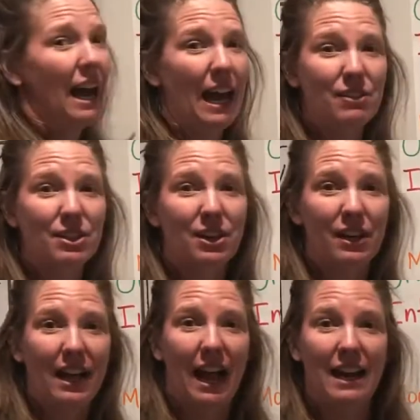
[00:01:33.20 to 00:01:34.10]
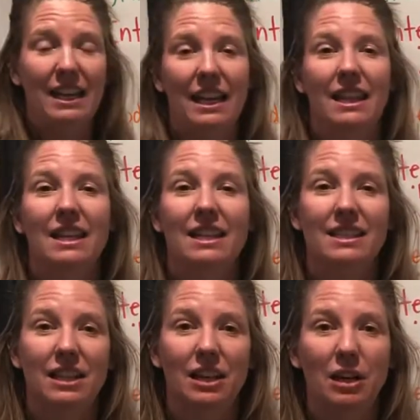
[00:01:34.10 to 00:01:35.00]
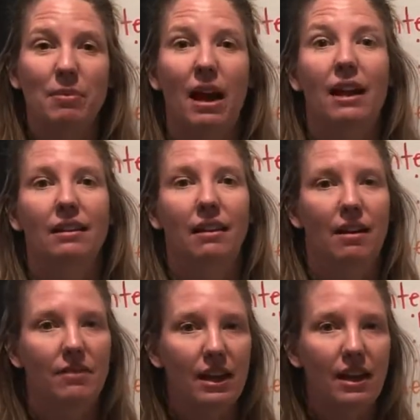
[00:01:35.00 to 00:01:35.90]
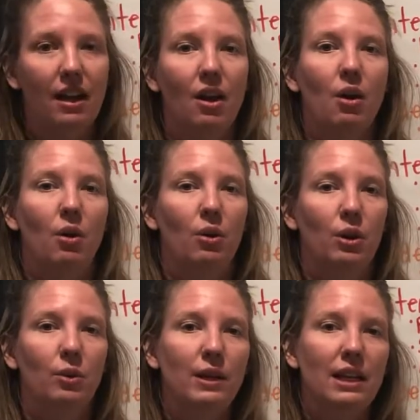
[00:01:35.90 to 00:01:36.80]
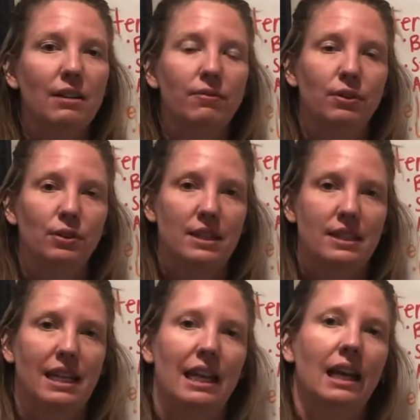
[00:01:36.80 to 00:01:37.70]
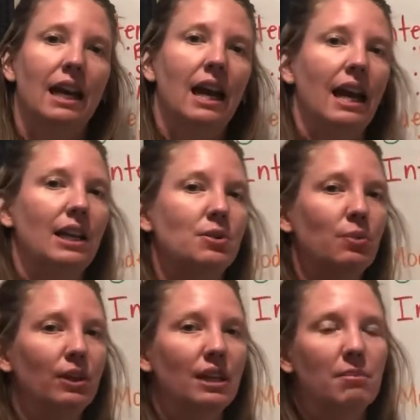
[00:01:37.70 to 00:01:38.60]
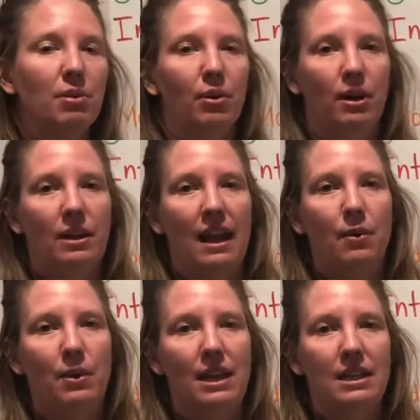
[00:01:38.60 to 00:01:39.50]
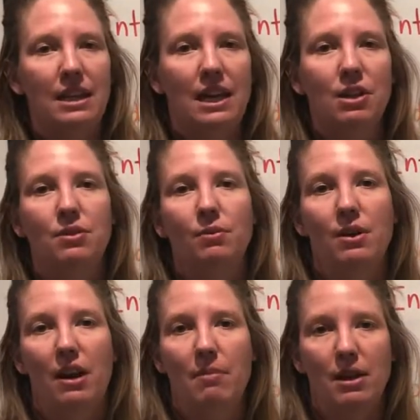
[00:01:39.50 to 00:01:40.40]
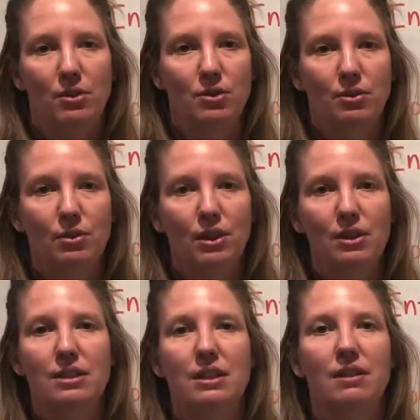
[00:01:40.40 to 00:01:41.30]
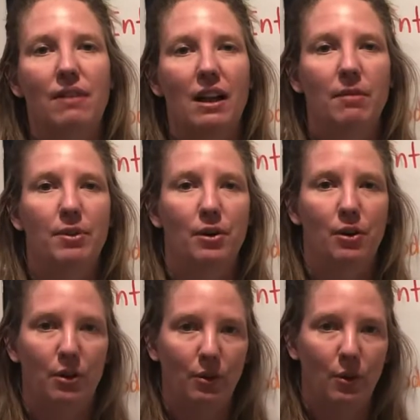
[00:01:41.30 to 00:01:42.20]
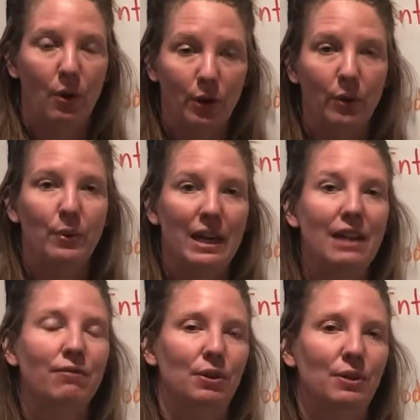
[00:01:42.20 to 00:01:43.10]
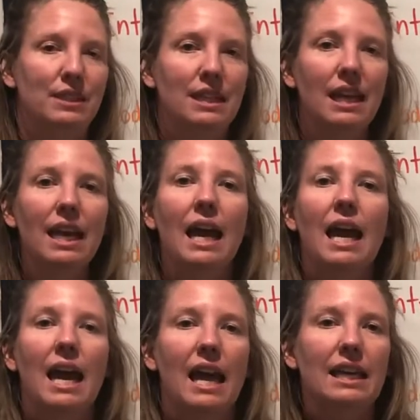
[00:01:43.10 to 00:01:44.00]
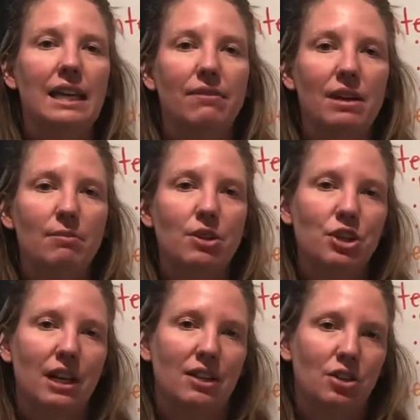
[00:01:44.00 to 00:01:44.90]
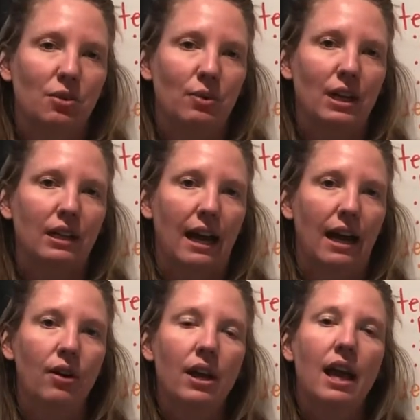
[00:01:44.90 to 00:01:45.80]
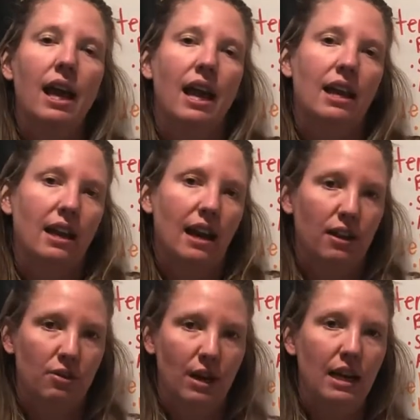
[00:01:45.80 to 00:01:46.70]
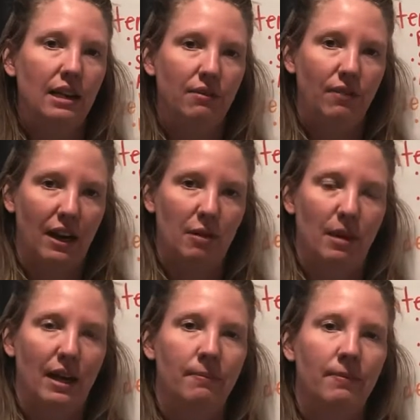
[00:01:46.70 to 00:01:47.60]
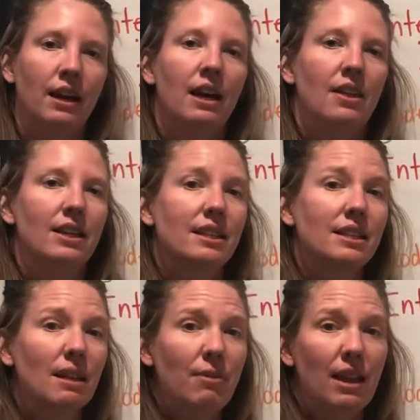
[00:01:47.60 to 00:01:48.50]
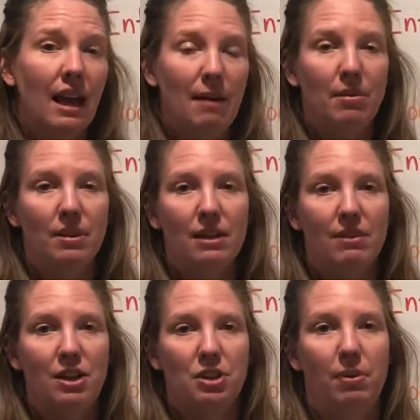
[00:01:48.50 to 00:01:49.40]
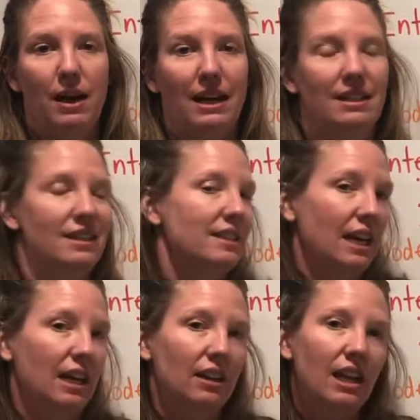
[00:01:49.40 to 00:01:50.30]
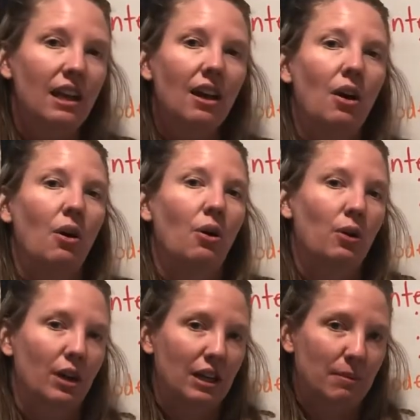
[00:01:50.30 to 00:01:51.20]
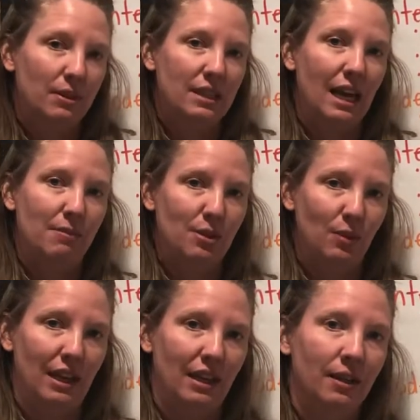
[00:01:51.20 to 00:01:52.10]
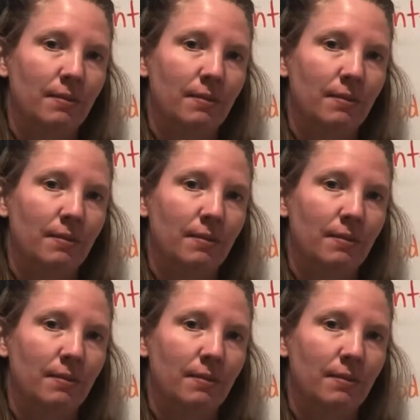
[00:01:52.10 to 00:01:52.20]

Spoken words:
I just started adding in this year, but I love it, oral reading fluency. It's really important that we continue to, with our middle schoolers, to develop their oral reading fluency and give them a chance to read aloud in a non-threatening environment. This is something that I believe they should practice daily or a couple times a week.